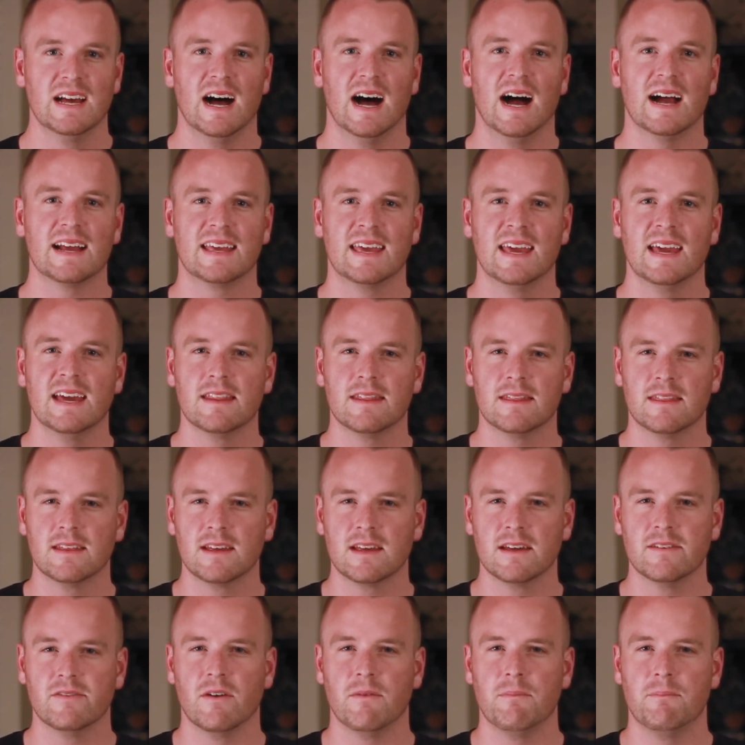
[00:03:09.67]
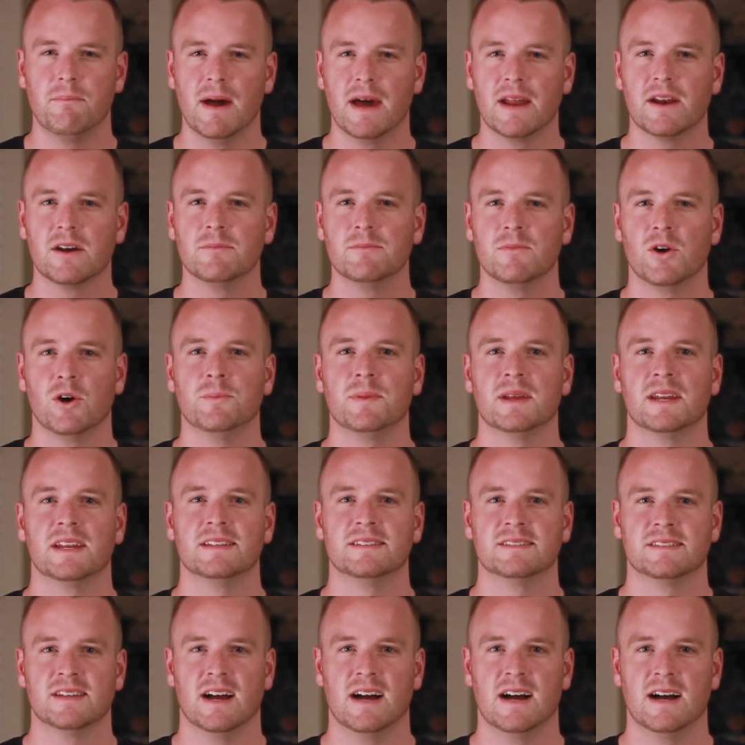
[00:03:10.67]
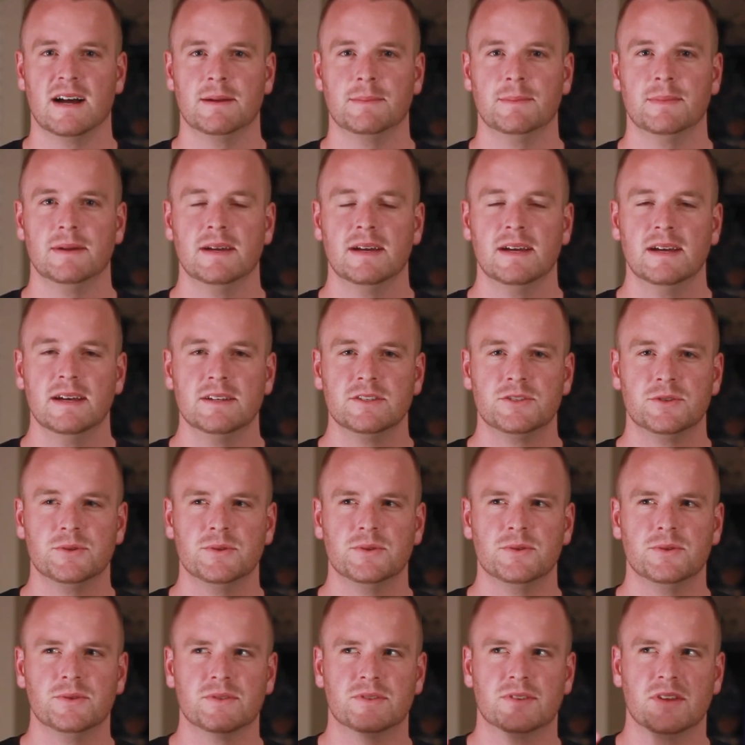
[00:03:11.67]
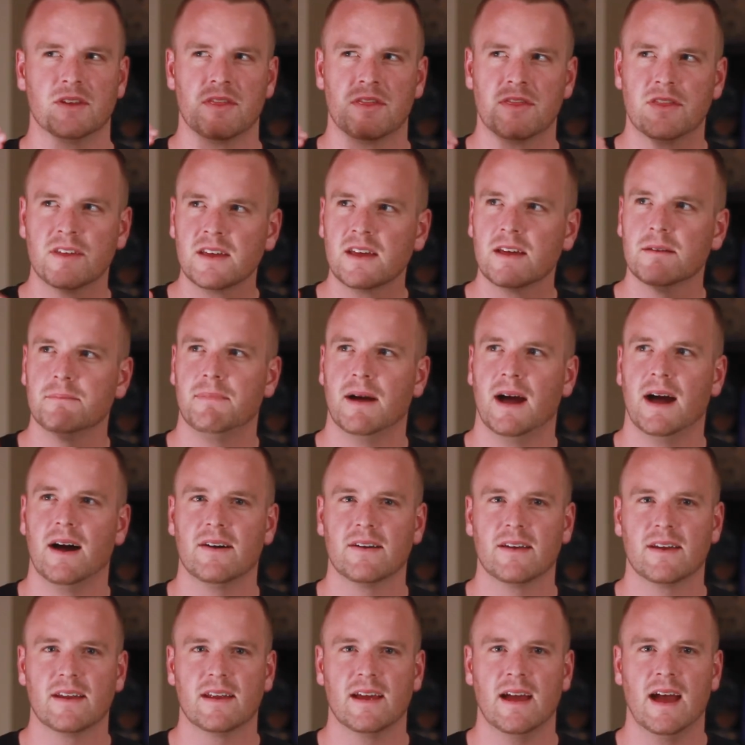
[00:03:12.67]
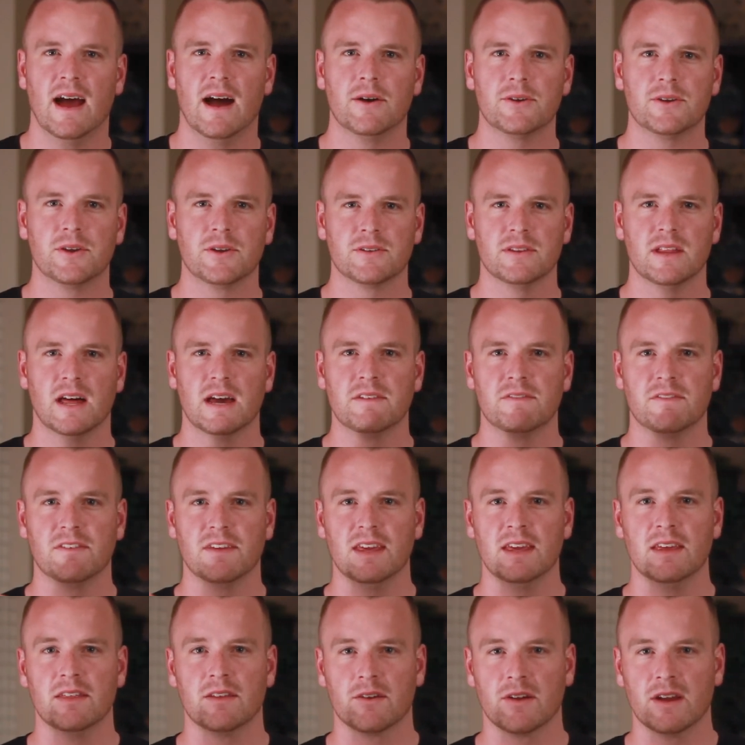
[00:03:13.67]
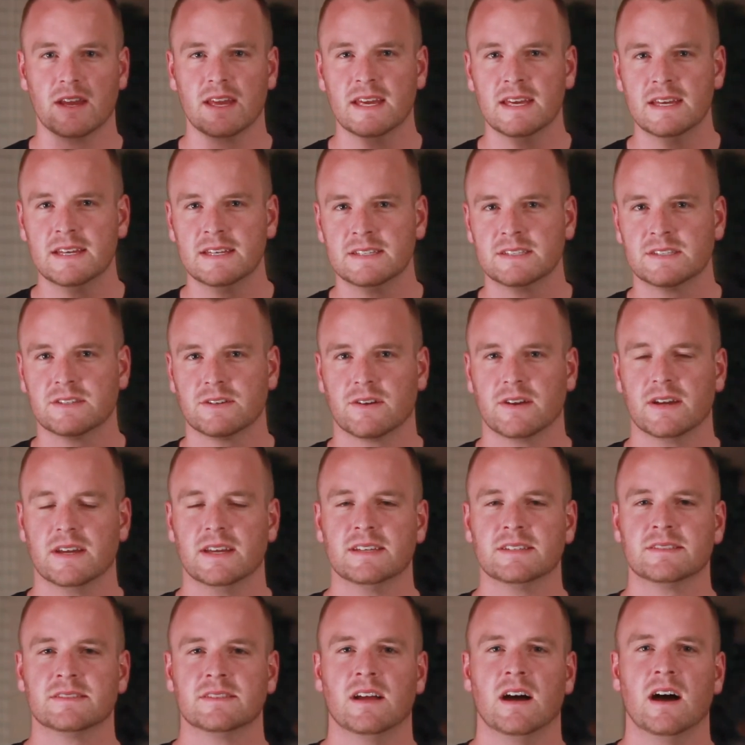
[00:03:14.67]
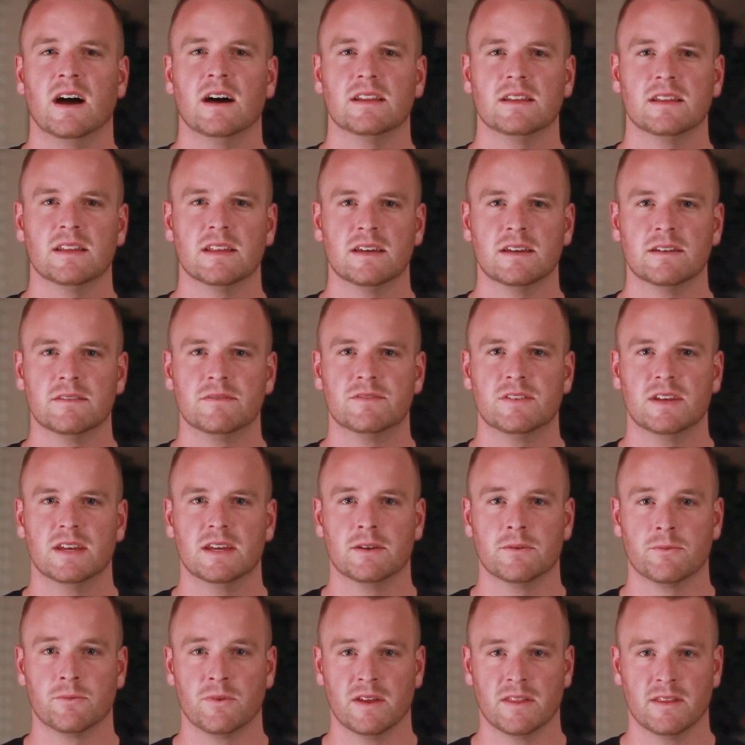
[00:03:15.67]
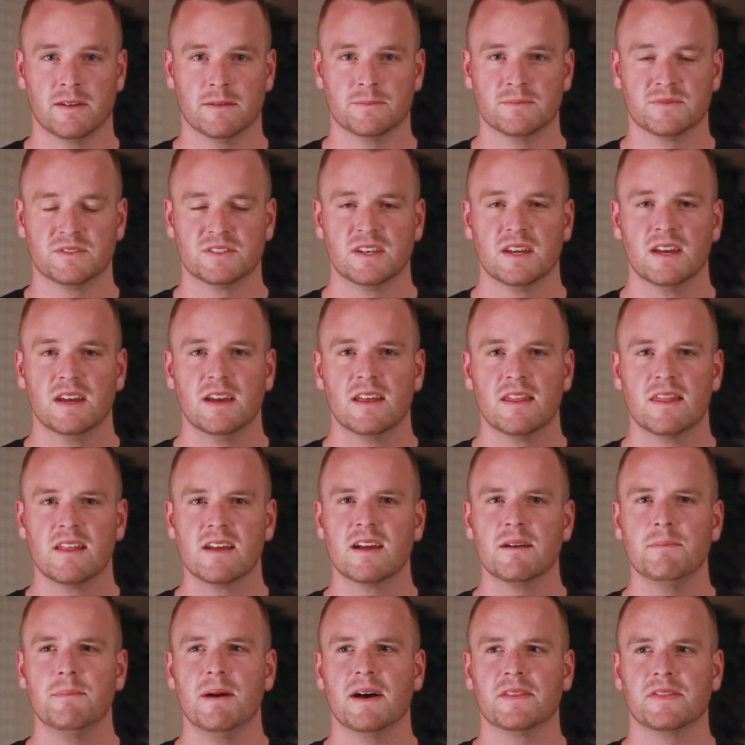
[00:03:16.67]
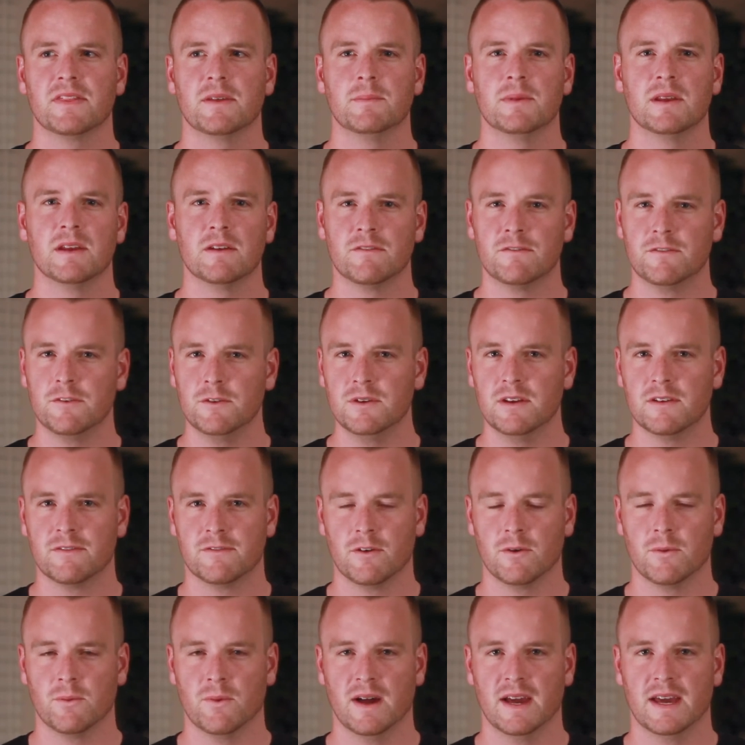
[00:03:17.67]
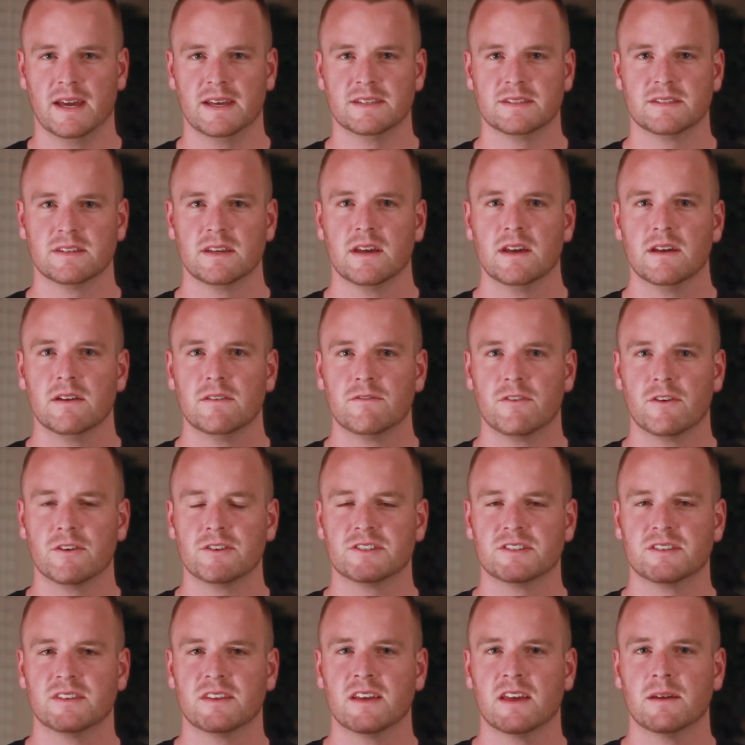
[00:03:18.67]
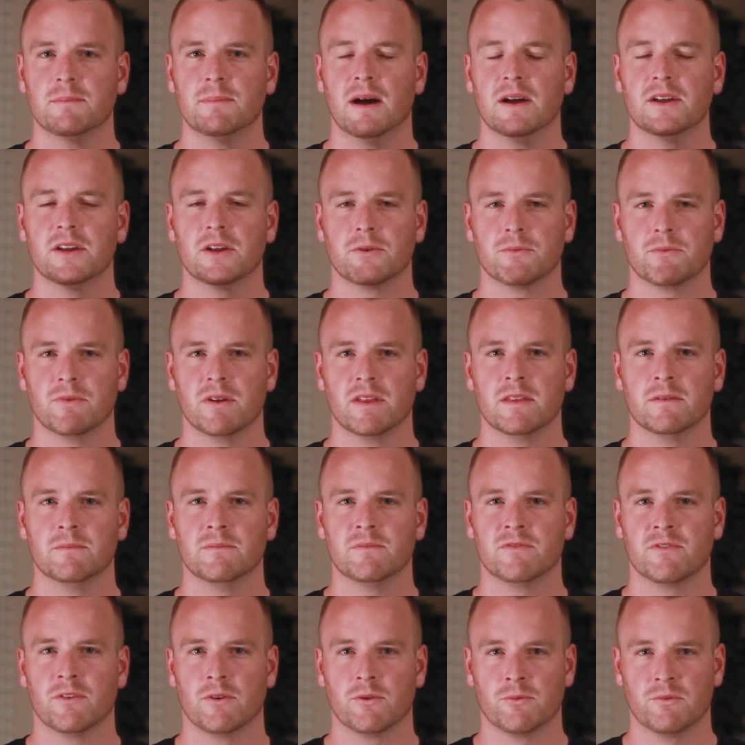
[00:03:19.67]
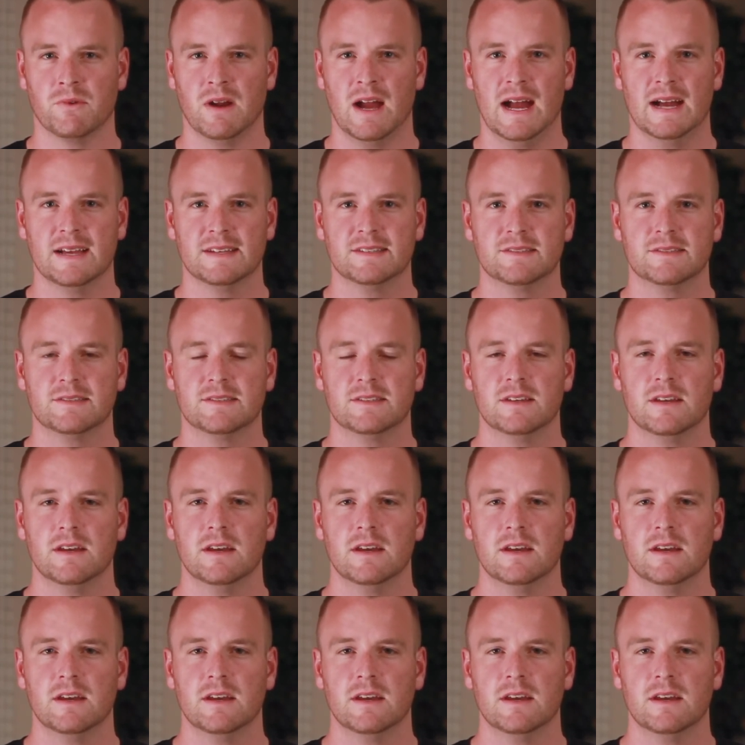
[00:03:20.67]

I can't think of a better moment in time to think about how your life either is or is not lived in rhythms. Think about them in a few different ways. First, think about your rhythm for rest.